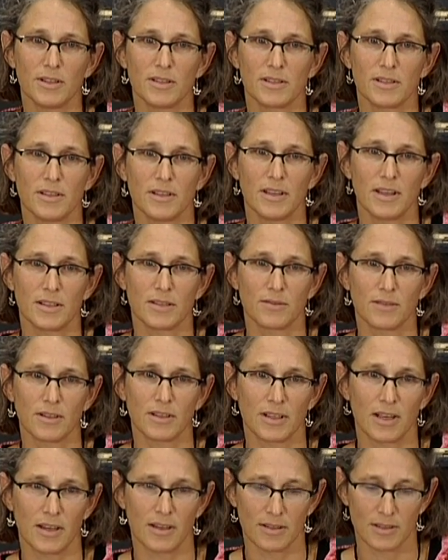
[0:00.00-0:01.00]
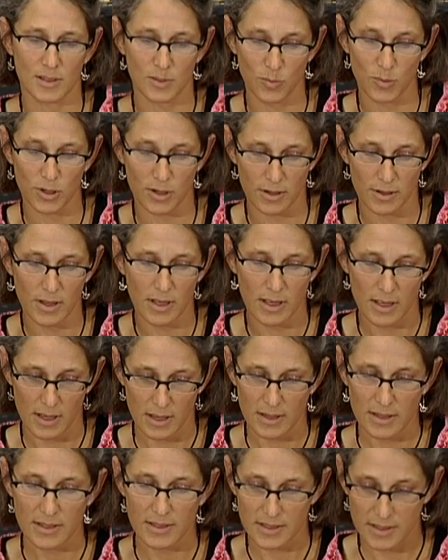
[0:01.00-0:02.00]
And so that's really how this book
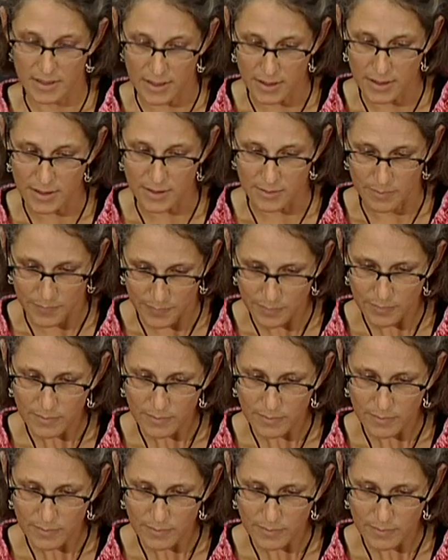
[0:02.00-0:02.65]
started,